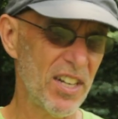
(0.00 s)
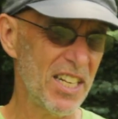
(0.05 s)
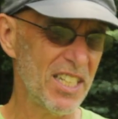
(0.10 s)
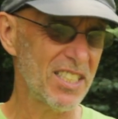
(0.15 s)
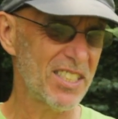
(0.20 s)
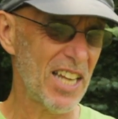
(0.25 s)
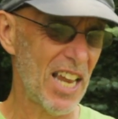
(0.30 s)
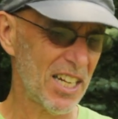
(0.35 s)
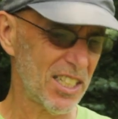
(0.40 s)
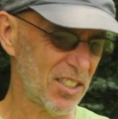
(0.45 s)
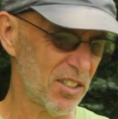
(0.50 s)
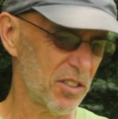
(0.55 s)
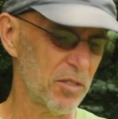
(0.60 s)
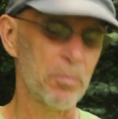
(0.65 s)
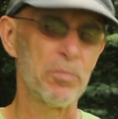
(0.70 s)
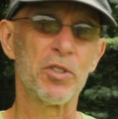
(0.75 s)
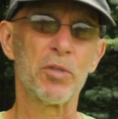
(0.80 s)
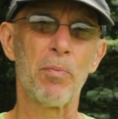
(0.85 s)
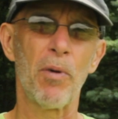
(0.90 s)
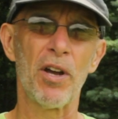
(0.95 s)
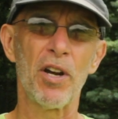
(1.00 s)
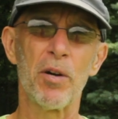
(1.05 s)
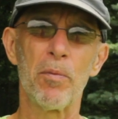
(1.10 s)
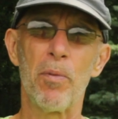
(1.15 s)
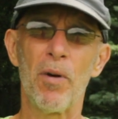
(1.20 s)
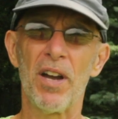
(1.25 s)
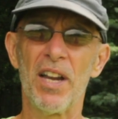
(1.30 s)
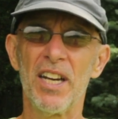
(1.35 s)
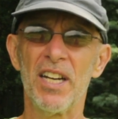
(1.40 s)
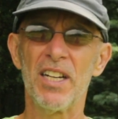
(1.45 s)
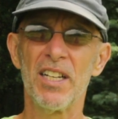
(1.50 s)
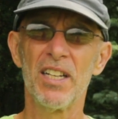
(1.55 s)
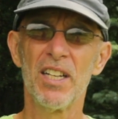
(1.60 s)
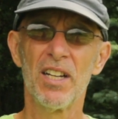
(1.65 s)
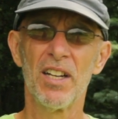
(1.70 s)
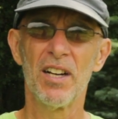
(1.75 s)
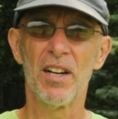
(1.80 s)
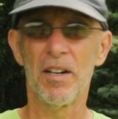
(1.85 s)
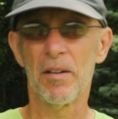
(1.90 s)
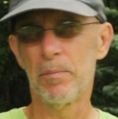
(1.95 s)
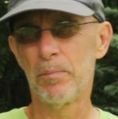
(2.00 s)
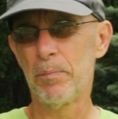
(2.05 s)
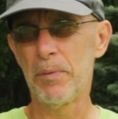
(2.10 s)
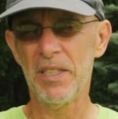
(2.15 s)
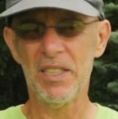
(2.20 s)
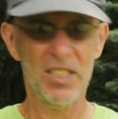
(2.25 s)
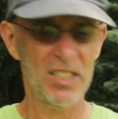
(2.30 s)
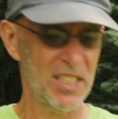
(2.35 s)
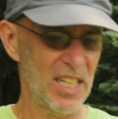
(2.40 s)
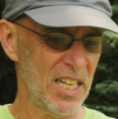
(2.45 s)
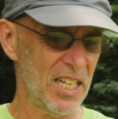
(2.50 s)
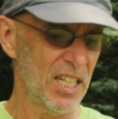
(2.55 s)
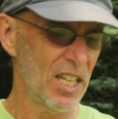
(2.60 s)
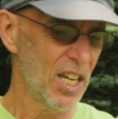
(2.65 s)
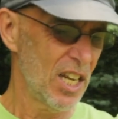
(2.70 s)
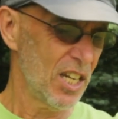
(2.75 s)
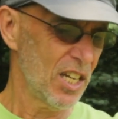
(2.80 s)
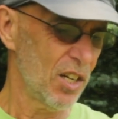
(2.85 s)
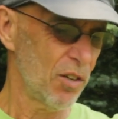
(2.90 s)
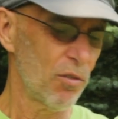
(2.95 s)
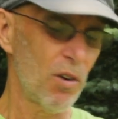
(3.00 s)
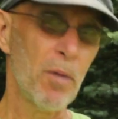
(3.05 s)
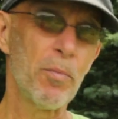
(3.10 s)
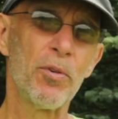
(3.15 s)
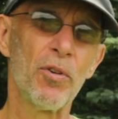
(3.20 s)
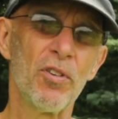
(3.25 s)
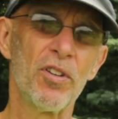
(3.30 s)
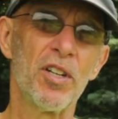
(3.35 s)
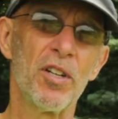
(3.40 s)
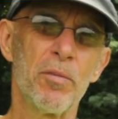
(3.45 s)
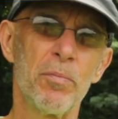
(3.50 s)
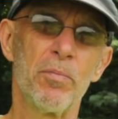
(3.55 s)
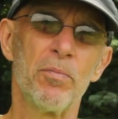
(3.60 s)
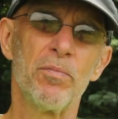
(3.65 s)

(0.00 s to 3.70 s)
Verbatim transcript: insect, a spider bite, a bee sting, you rub it on your